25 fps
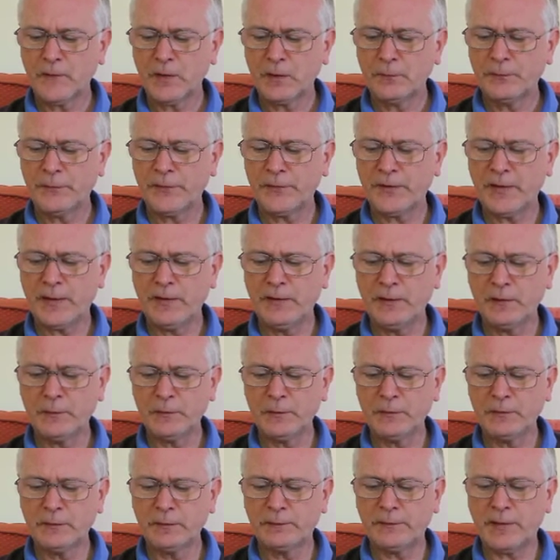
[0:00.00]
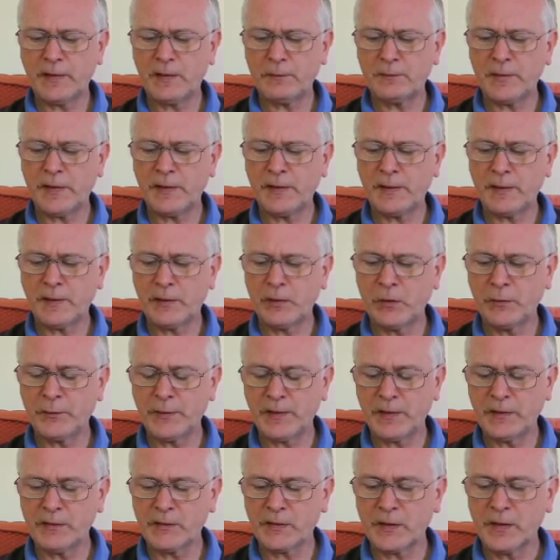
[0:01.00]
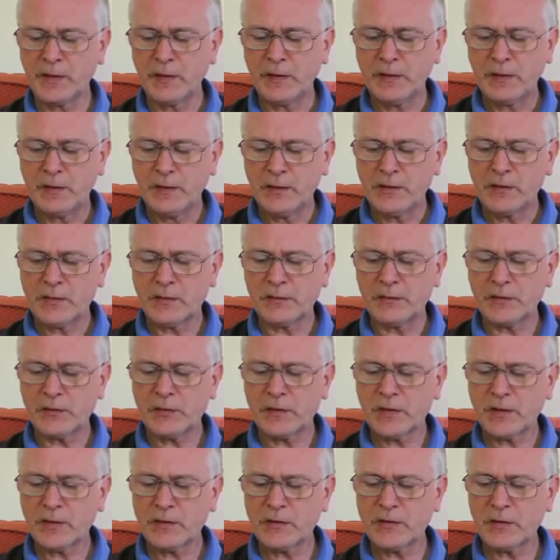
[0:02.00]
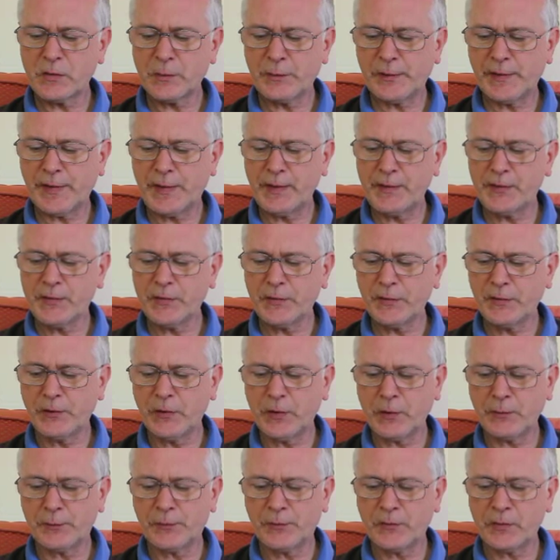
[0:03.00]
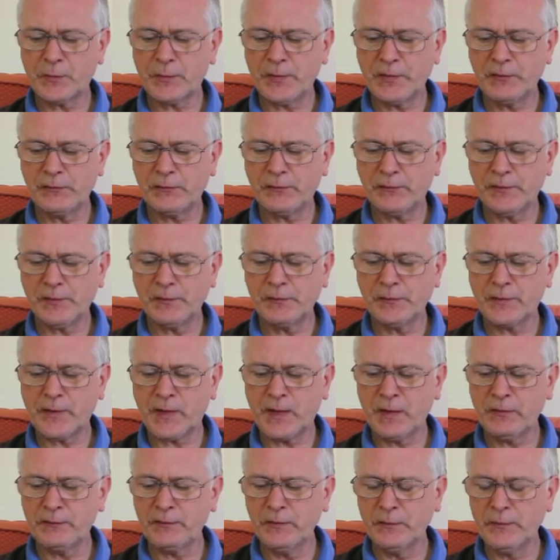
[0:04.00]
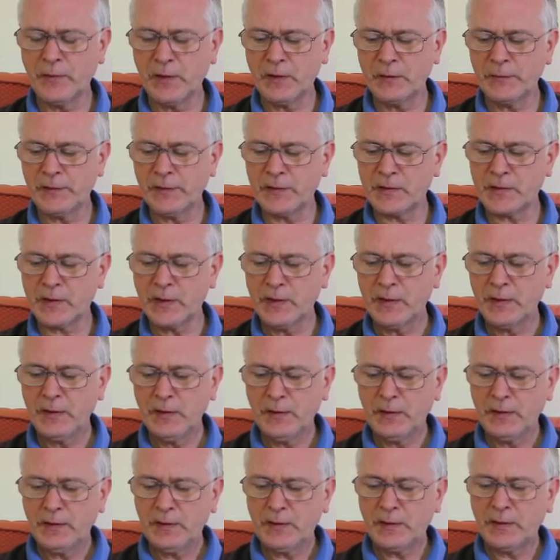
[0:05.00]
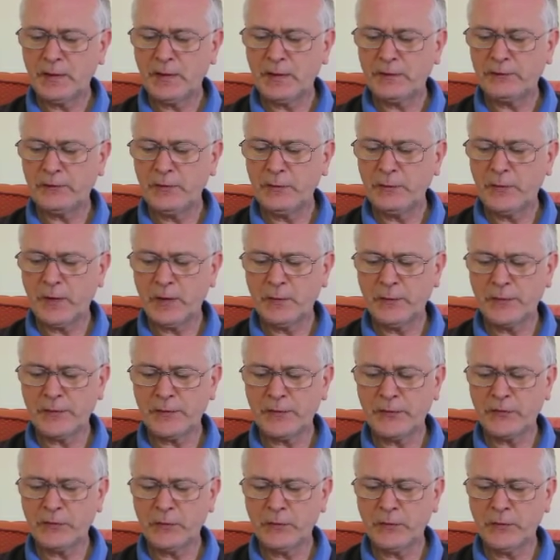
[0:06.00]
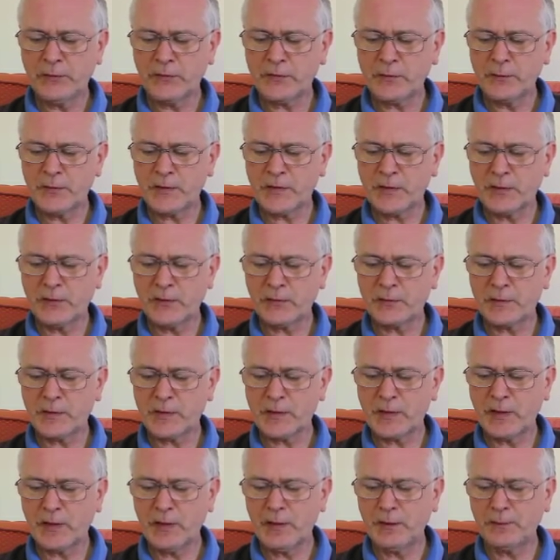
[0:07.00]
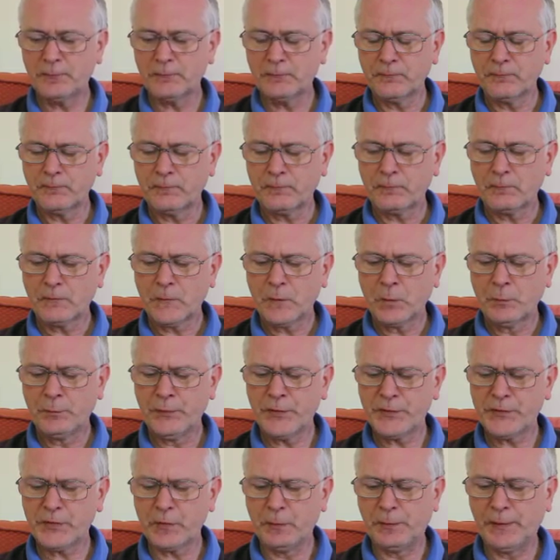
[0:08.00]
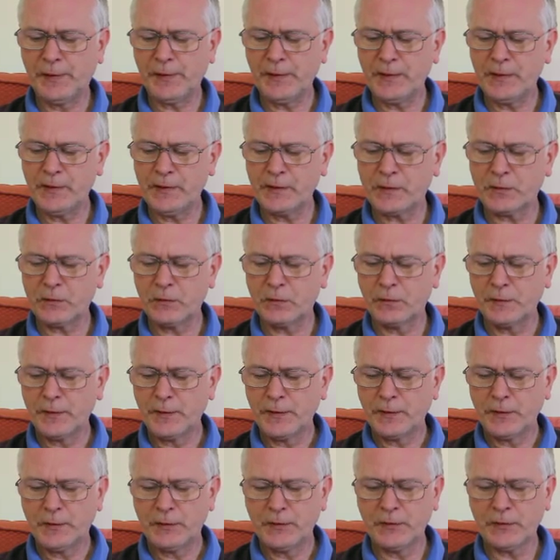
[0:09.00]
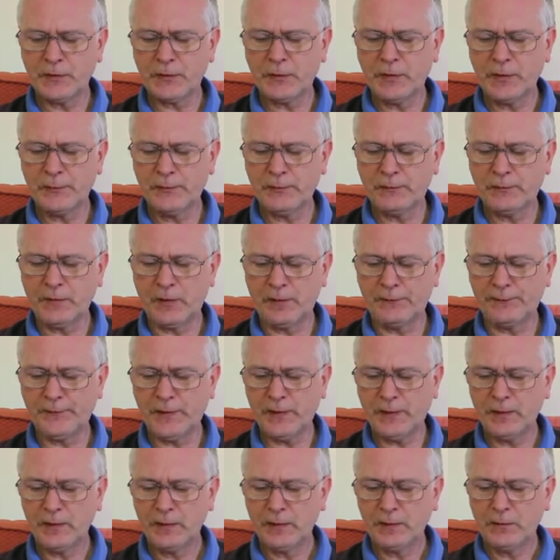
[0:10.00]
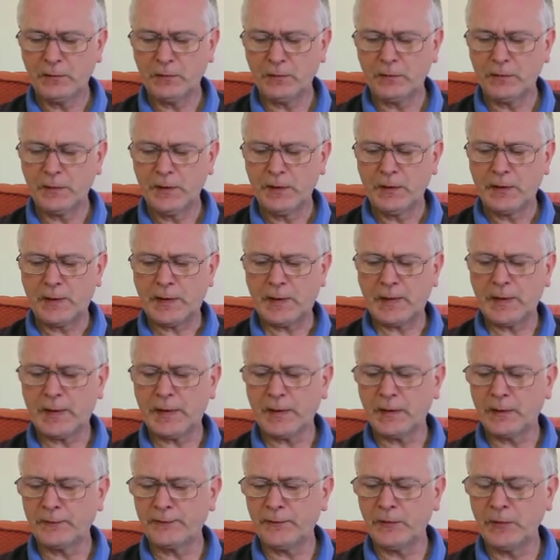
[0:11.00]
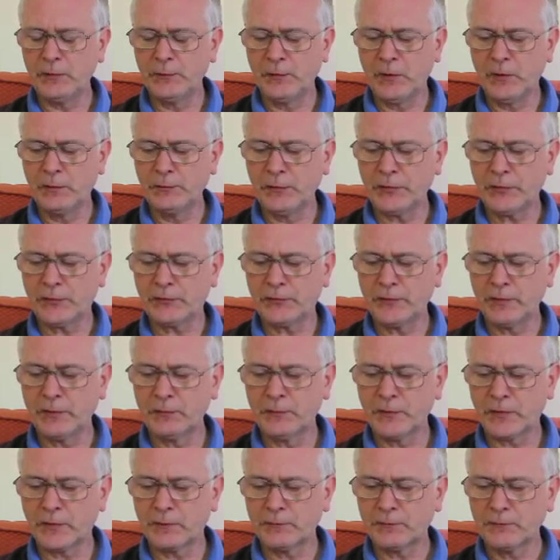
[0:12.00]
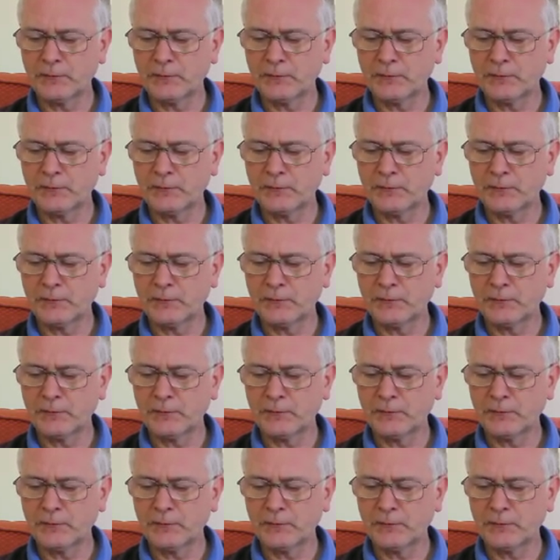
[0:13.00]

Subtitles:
but then there were a great many helpings, so that Shasta's plate or cup was being filled every moment, and every moment the dwarves themselves were saying, "Butter please," or "Another cup of coffee," or "I like a few more mushrooms,"